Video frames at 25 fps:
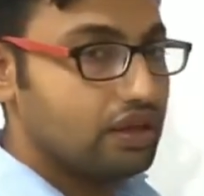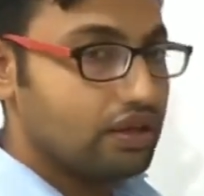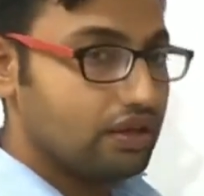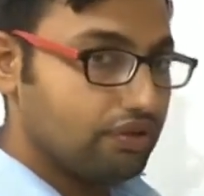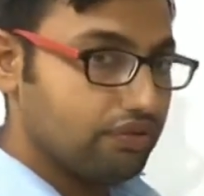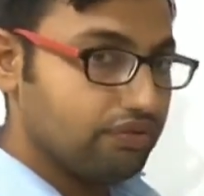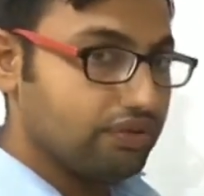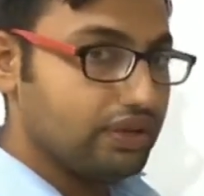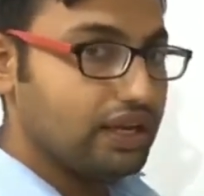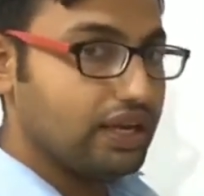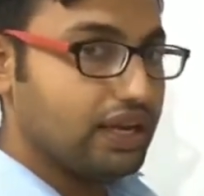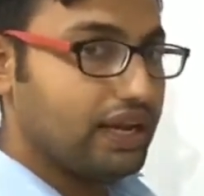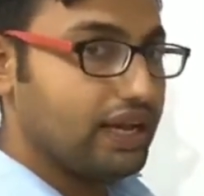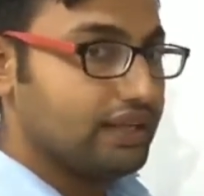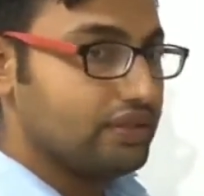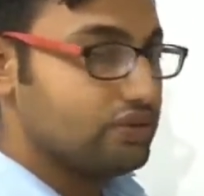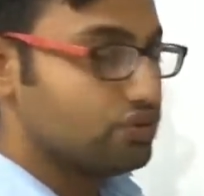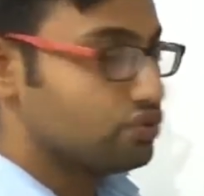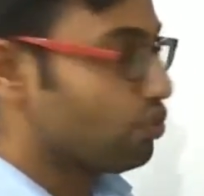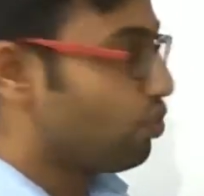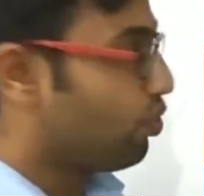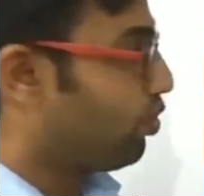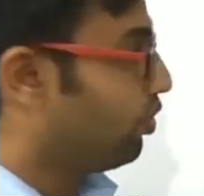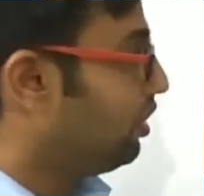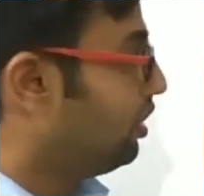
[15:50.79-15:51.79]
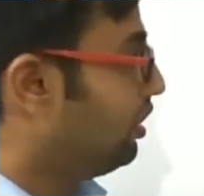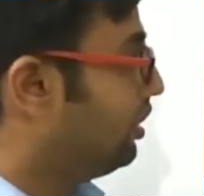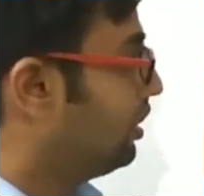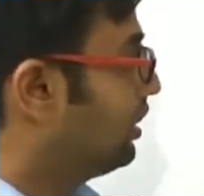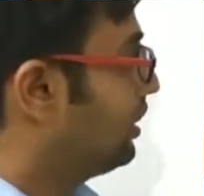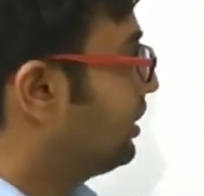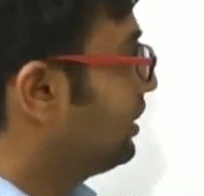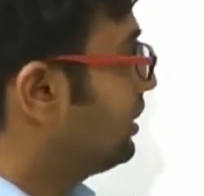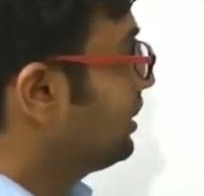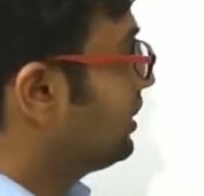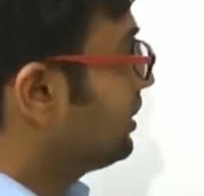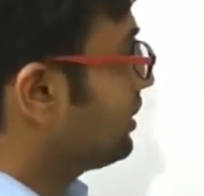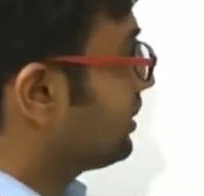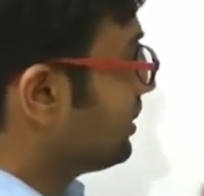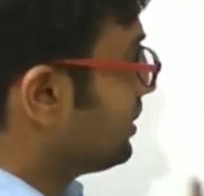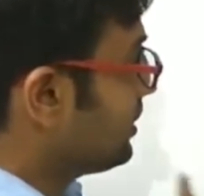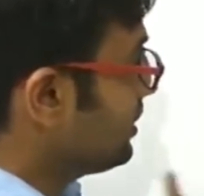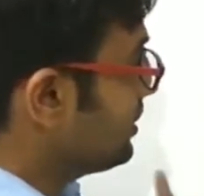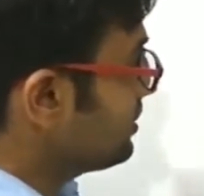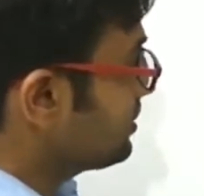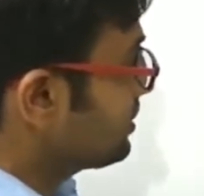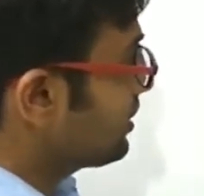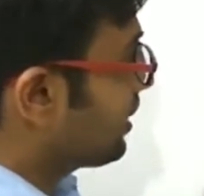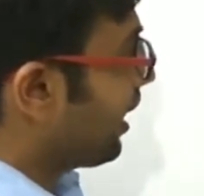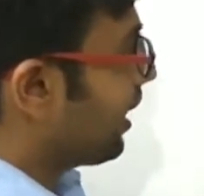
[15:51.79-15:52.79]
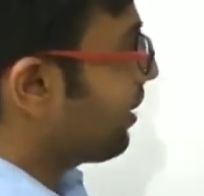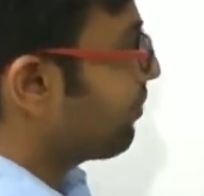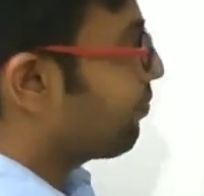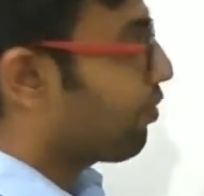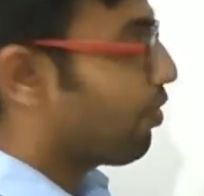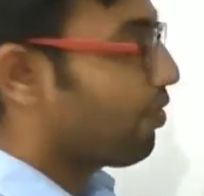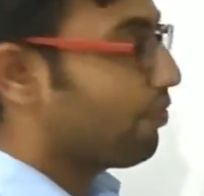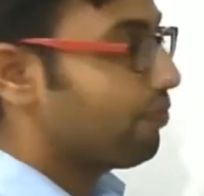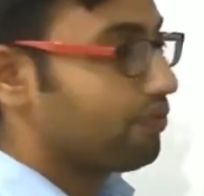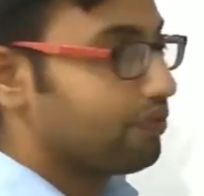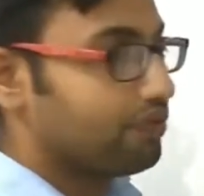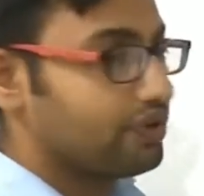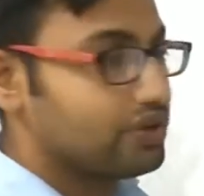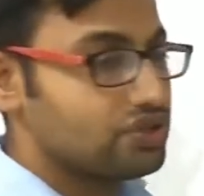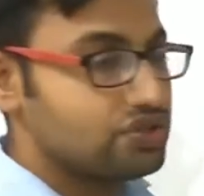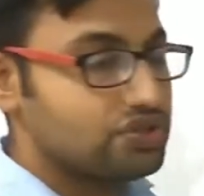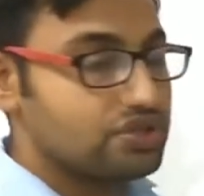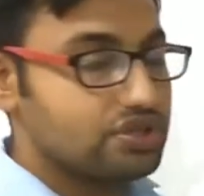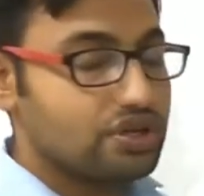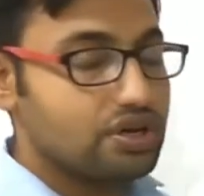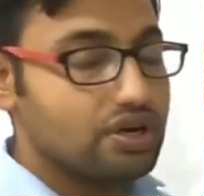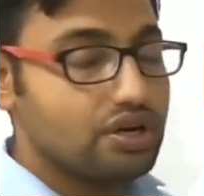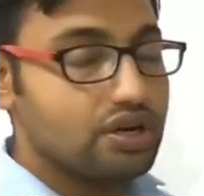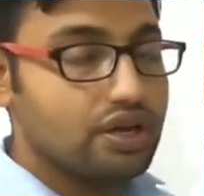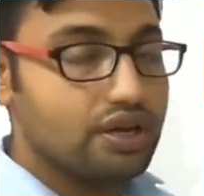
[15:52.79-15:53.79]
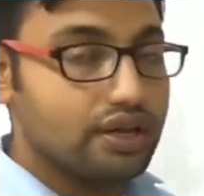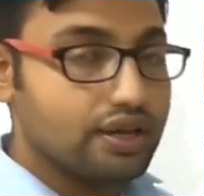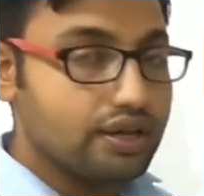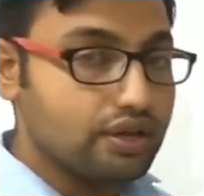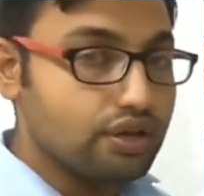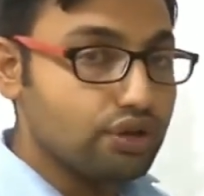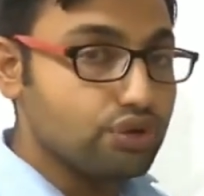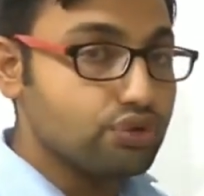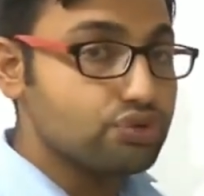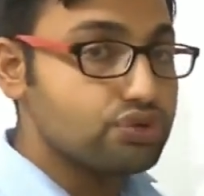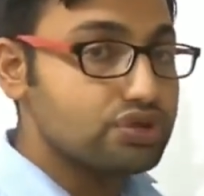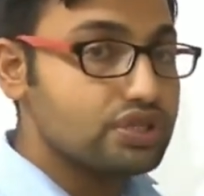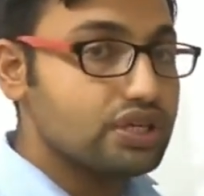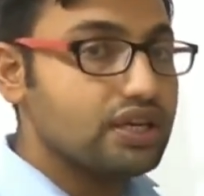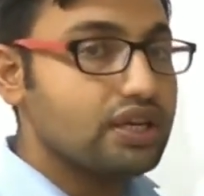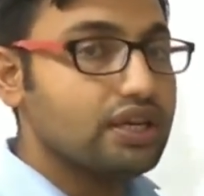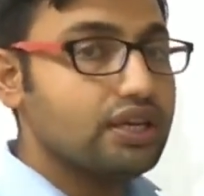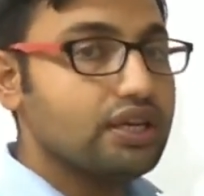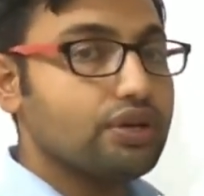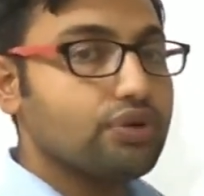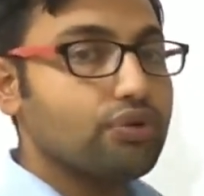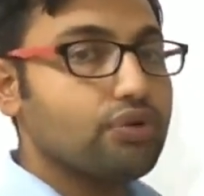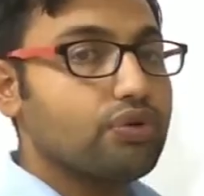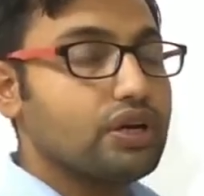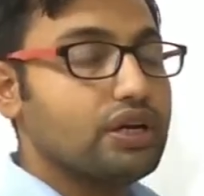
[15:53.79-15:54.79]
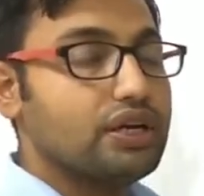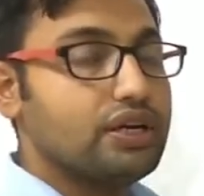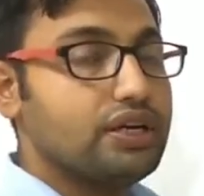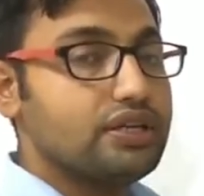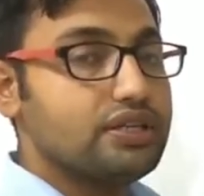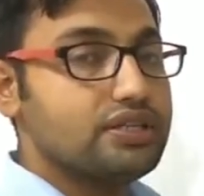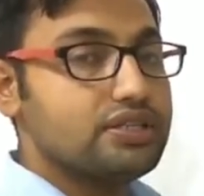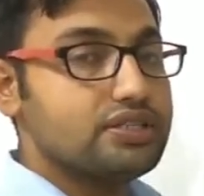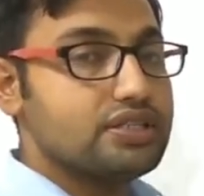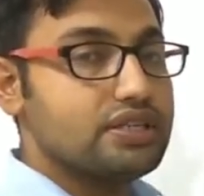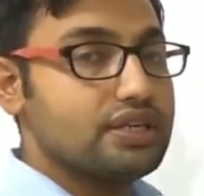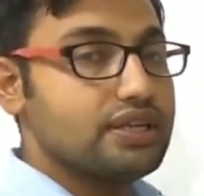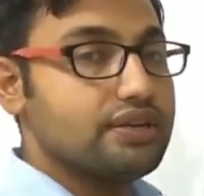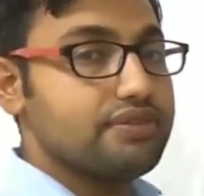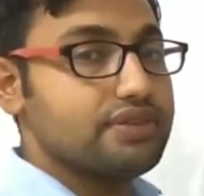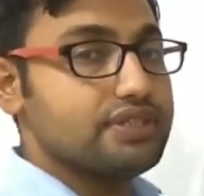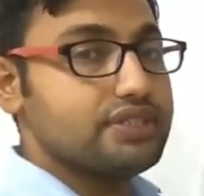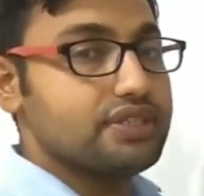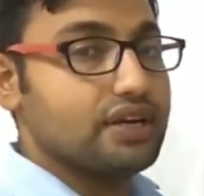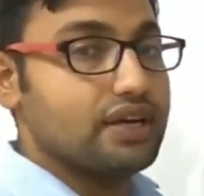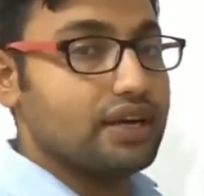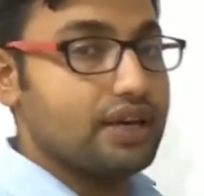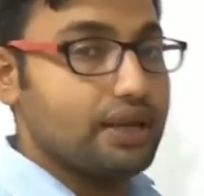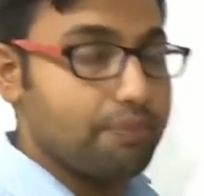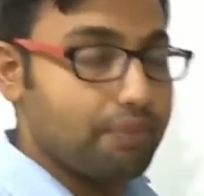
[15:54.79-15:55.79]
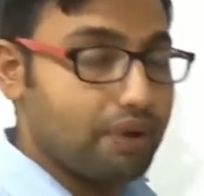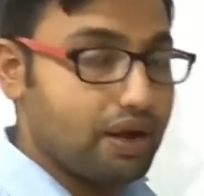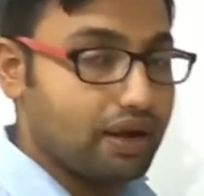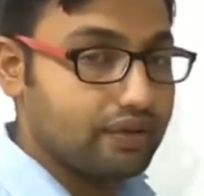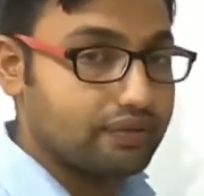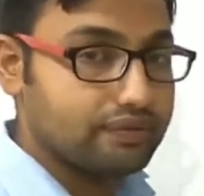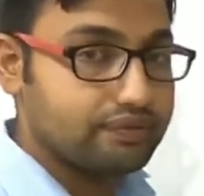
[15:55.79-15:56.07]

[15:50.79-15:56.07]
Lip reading: we can solve this type of question using Euclid's division lemma.